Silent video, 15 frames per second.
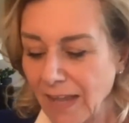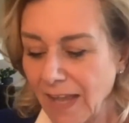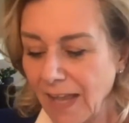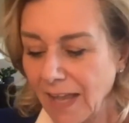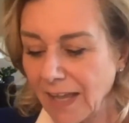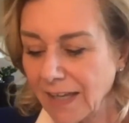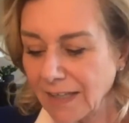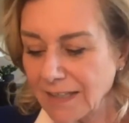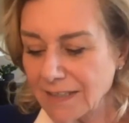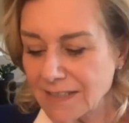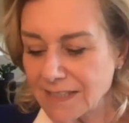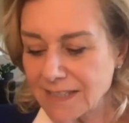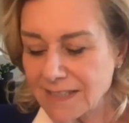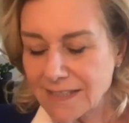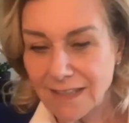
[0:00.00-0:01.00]
and
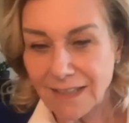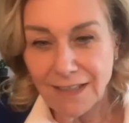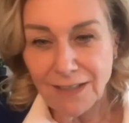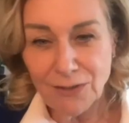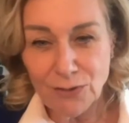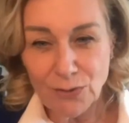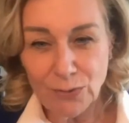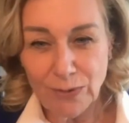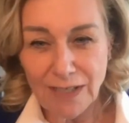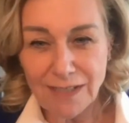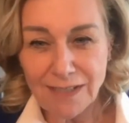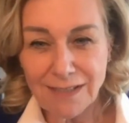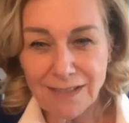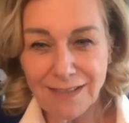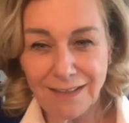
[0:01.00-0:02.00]
it's
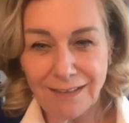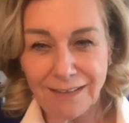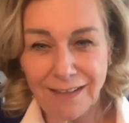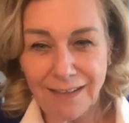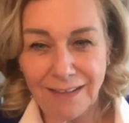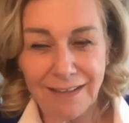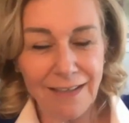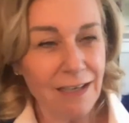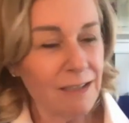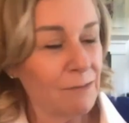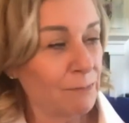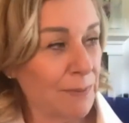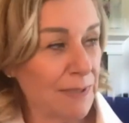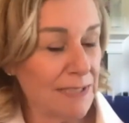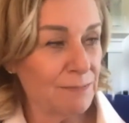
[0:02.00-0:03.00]
interesting that young
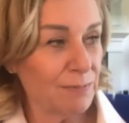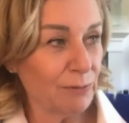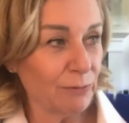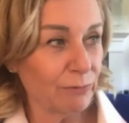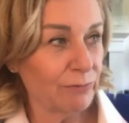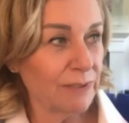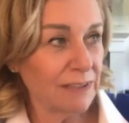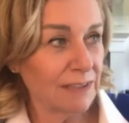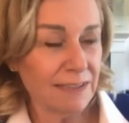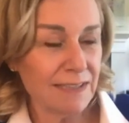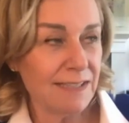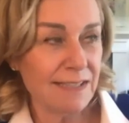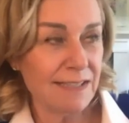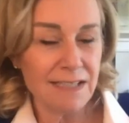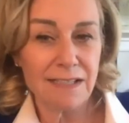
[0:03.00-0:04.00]
people really
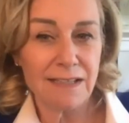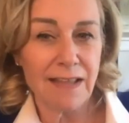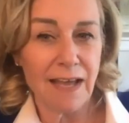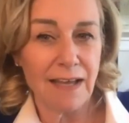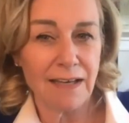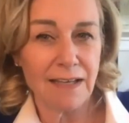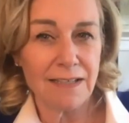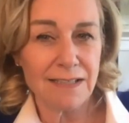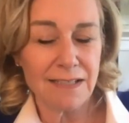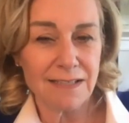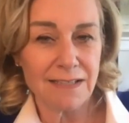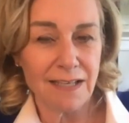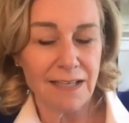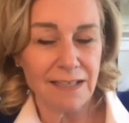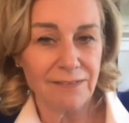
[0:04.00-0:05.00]
see that as a
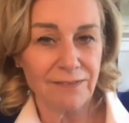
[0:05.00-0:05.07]
sign of,